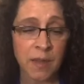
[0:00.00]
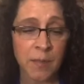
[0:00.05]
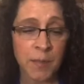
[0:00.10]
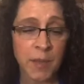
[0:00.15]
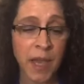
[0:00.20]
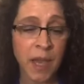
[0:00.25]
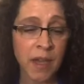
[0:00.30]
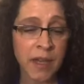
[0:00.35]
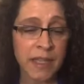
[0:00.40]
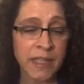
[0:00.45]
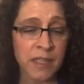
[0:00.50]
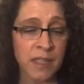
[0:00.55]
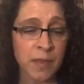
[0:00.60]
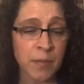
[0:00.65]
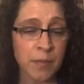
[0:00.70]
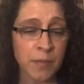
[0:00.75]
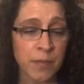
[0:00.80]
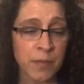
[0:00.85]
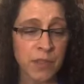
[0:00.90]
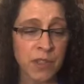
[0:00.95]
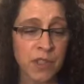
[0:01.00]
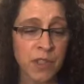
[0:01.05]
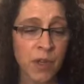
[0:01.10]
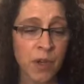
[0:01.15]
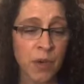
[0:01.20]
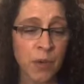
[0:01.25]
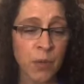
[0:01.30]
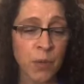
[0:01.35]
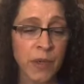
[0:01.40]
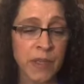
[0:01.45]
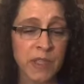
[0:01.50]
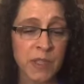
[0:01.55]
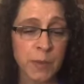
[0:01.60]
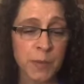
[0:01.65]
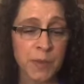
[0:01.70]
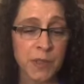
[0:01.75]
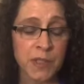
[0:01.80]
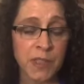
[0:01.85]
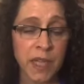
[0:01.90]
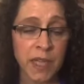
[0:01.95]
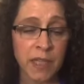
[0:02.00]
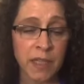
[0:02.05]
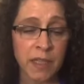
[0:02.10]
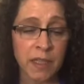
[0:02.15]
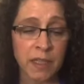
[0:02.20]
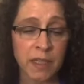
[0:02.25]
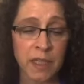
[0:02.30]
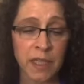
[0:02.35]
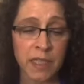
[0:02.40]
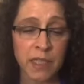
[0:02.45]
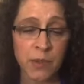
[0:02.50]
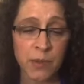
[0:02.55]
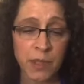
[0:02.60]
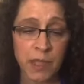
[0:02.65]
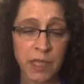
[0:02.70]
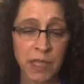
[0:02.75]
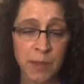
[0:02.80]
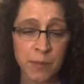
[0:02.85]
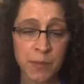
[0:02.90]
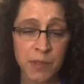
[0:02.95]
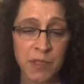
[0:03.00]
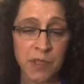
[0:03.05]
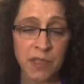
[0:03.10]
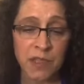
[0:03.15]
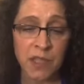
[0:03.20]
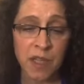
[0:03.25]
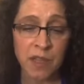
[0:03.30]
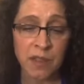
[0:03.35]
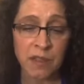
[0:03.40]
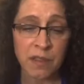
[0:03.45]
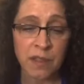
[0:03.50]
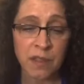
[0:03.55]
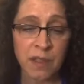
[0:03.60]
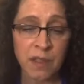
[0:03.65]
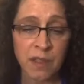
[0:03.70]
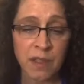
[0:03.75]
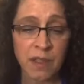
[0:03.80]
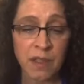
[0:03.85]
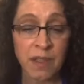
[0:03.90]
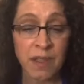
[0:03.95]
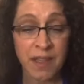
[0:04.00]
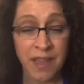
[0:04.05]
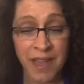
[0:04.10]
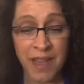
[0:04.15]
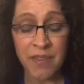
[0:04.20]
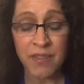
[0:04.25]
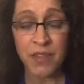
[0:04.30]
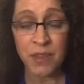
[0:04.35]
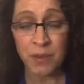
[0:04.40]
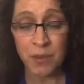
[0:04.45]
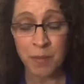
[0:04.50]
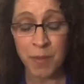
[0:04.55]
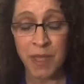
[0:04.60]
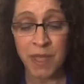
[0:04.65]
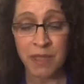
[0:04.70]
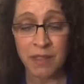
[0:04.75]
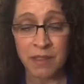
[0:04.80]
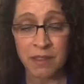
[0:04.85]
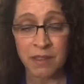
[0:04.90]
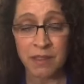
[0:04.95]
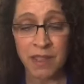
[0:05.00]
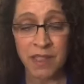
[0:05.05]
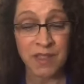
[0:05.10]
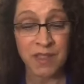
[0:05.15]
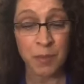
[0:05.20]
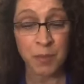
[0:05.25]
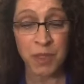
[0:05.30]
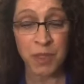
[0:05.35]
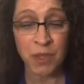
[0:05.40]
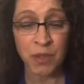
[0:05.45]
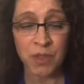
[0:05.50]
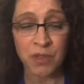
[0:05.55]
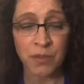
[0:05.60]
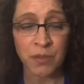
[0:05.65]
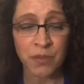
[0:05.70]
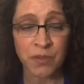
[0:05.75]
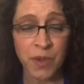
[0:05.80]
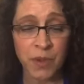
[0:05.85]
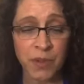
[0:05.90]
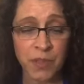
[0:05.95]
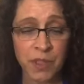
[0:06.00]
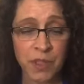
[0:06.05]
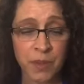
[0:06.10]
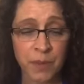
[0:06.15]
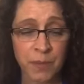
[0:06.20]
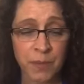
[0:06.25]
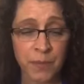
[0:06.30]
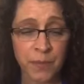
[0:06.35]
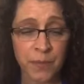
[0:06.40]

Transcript: Behind him, snow wisps delicately to eclipse the sun. I have to admit, it's a beautiful photo.